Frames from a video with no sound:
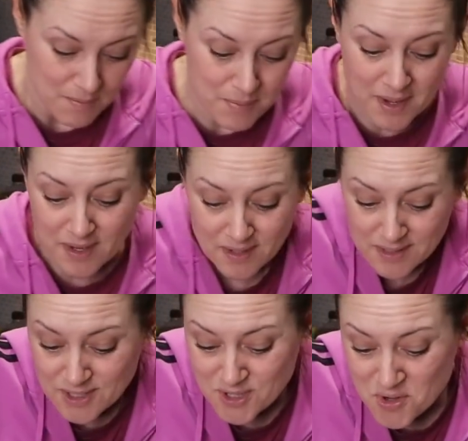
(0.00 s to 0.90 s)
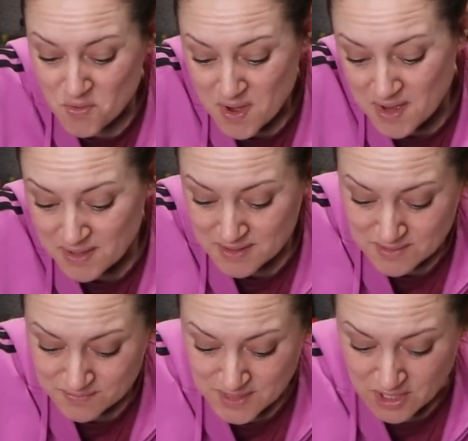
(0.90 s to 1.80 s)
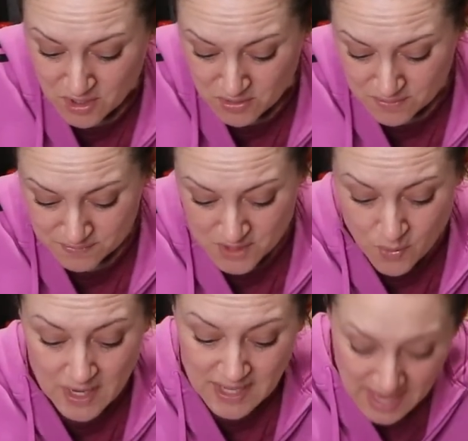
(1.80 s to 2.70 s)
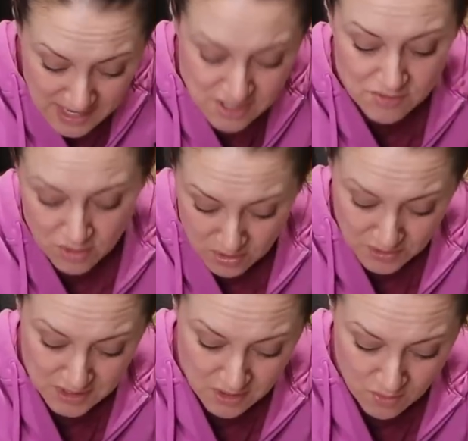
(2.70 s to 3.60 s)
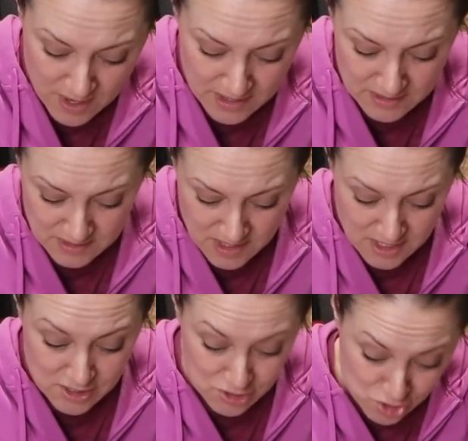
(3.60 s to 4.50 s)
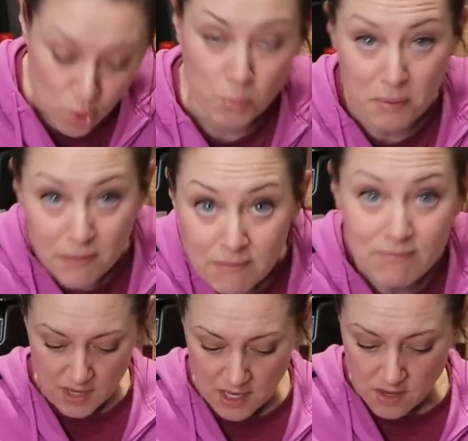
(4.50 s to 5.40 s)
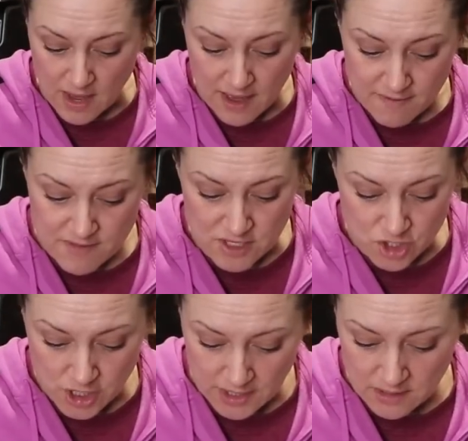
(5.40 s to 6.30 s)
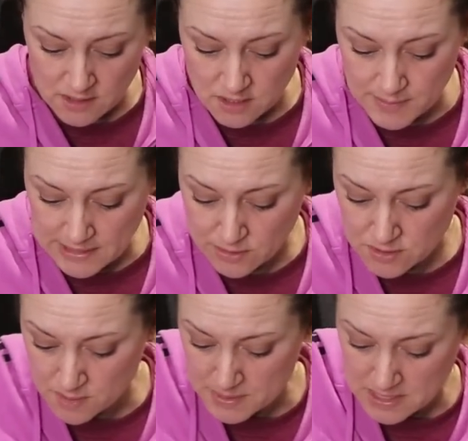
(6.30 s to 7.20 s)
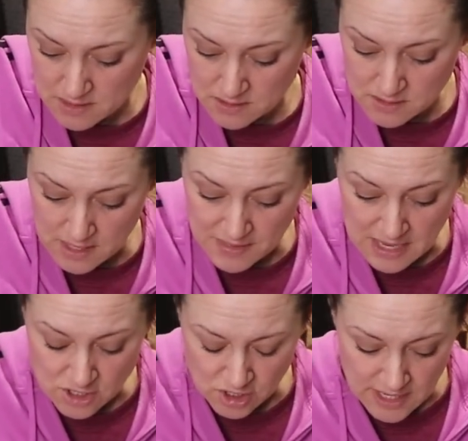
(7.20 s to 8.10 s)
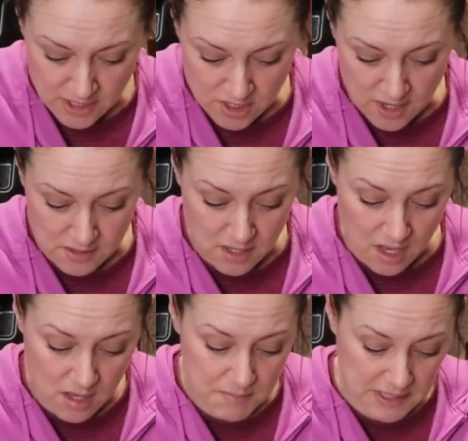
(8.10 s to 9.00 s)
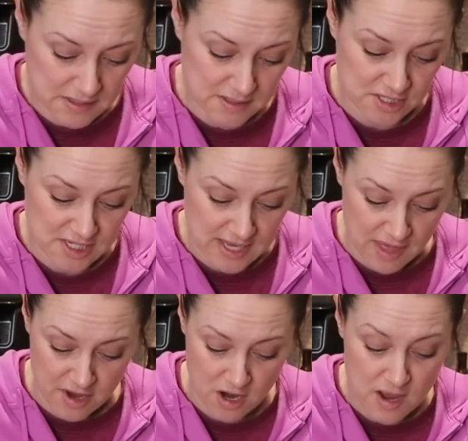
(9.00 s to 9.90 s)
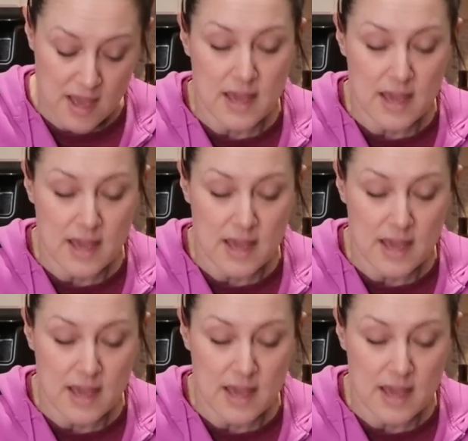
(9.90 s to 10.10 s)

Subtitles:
But you don't want, you know, you want a casserole. You don't want soup. Okay, you have the chicken, the tomatoes, the beans, and the enchilada sauce all mixed together.